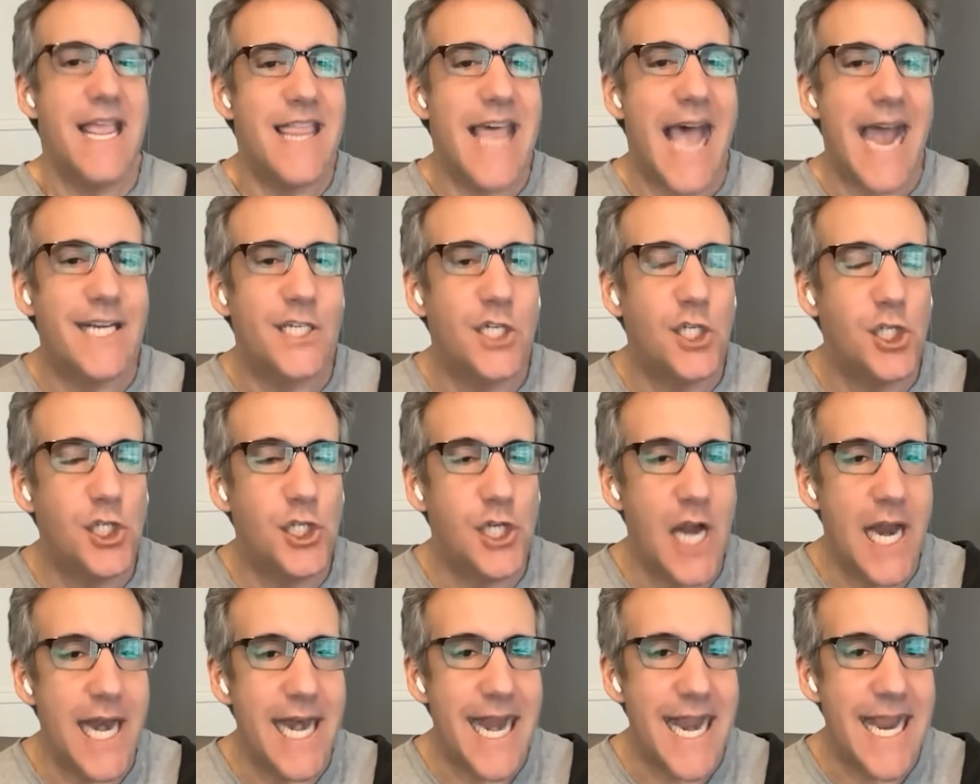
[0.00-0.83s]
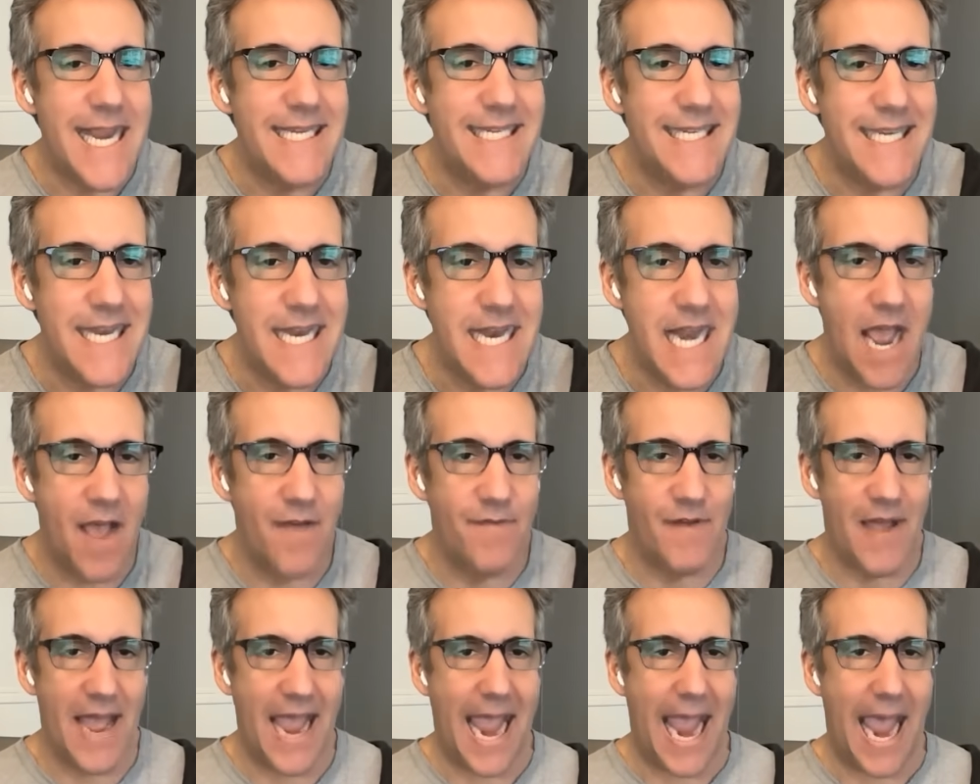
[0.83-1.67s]
That shit is
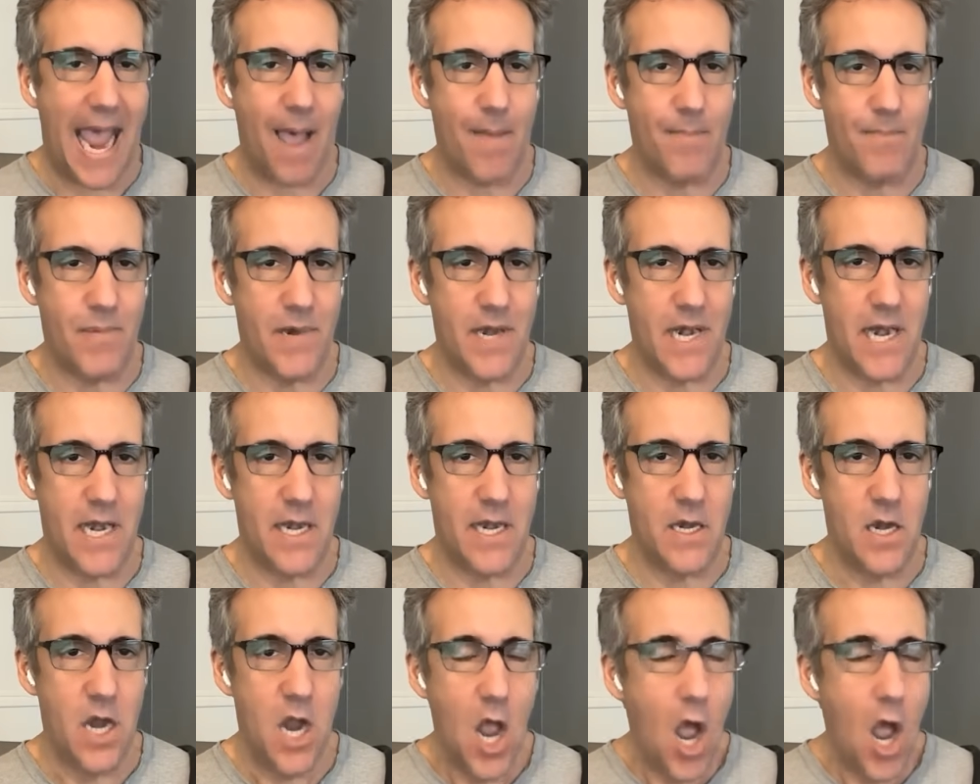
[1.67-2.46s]
never happening.